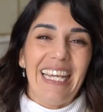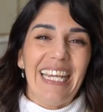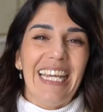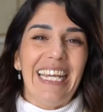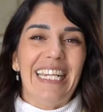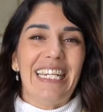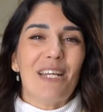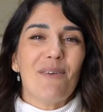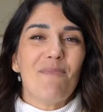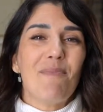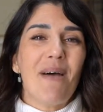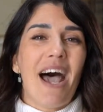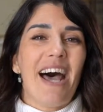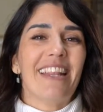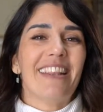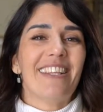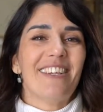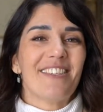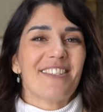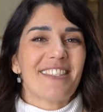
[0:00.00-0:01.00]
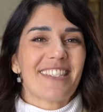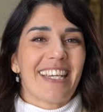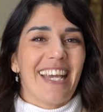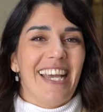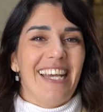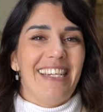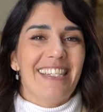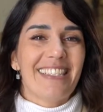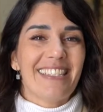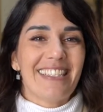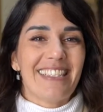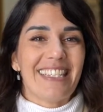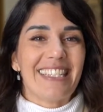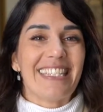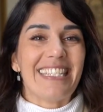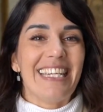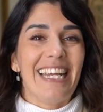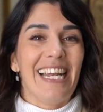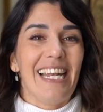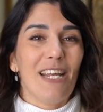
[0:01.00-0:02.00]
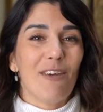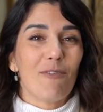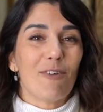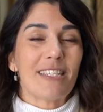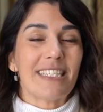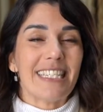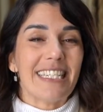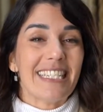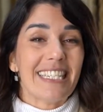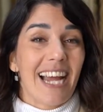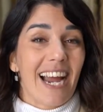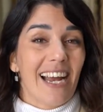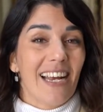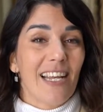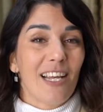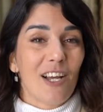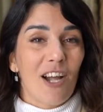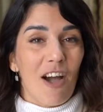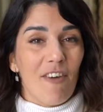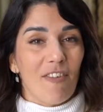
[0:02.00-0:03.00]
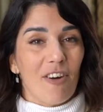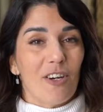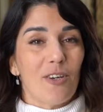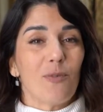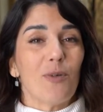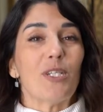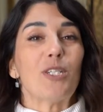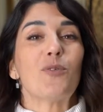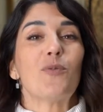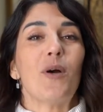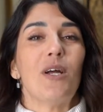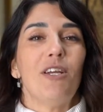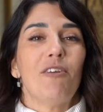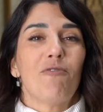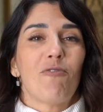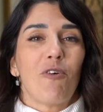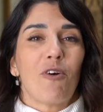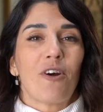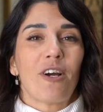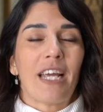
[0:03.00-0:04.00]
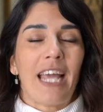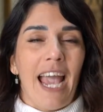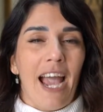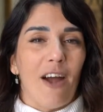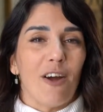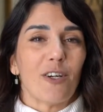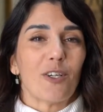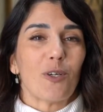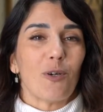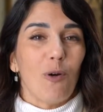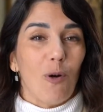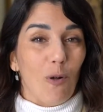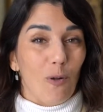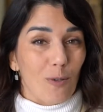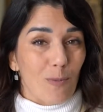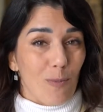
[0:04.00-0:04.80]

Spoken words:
In the Pantheon's case, the ceiling was entirely covered with 24-karat gold